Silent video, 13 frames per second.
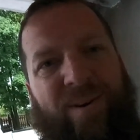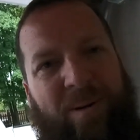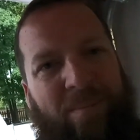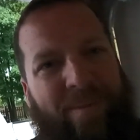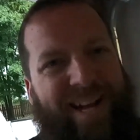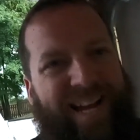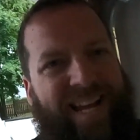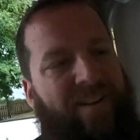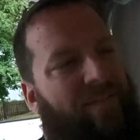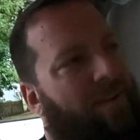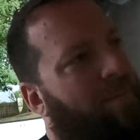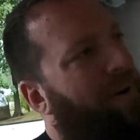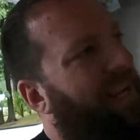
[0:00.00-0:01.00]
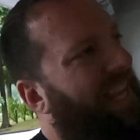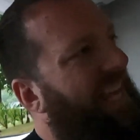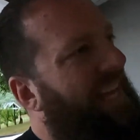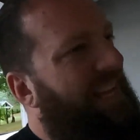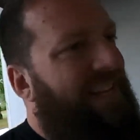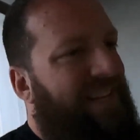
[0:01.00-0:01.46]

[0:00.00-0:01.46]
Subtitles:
welcome back, everybody.